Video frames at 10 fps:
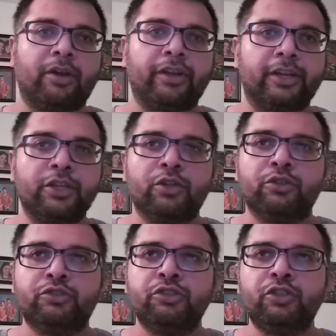I mean,
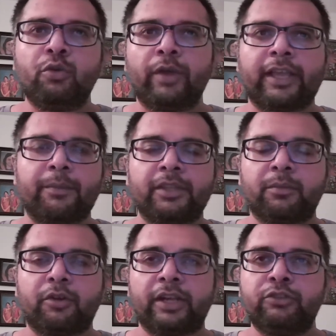think about it. Do
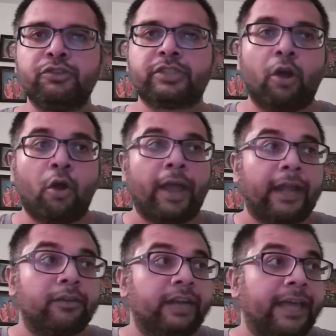you wake up in the
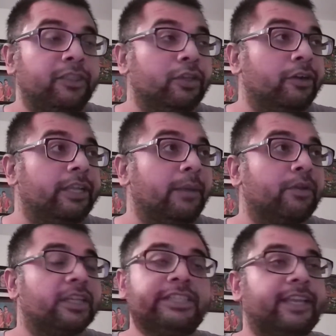morning? Do you say, "Oh, at
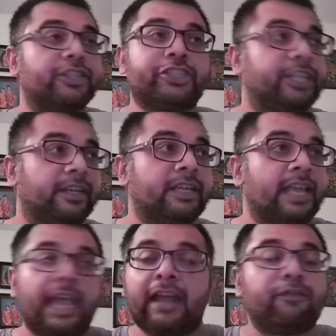9:30 I'm gonna
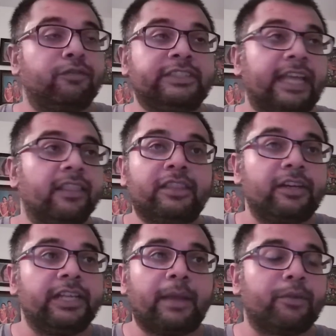take a shit.
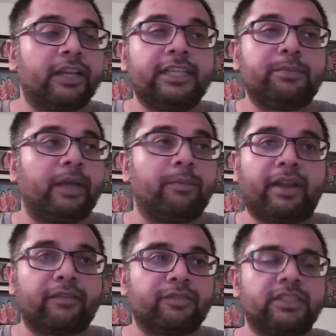At 10:30
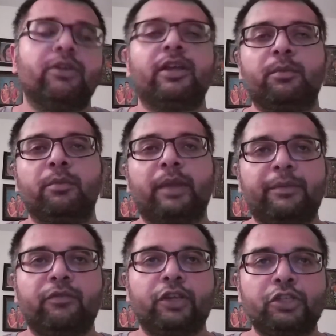I'm gonna eat my
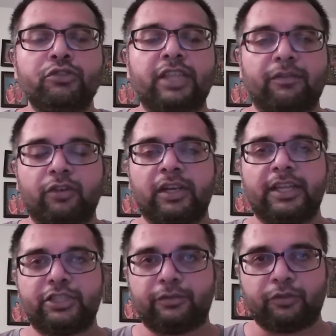breakfast." Okay, maybe
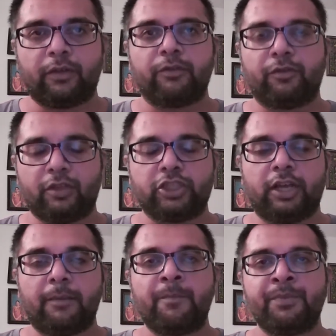for you do that for lunch
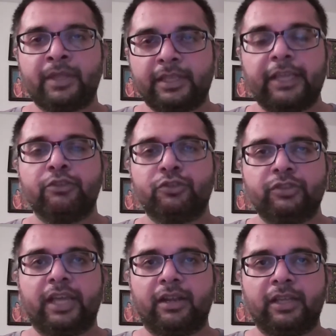if you have a job.
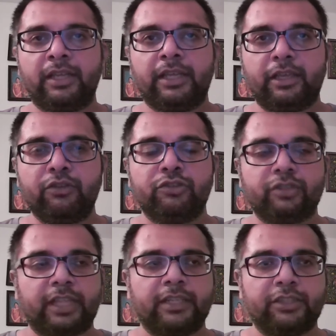Yeah, you do
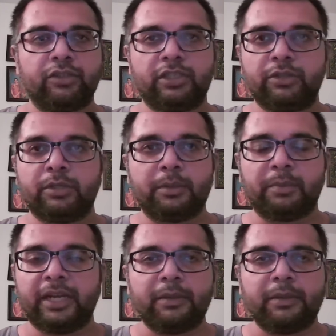that. You do that.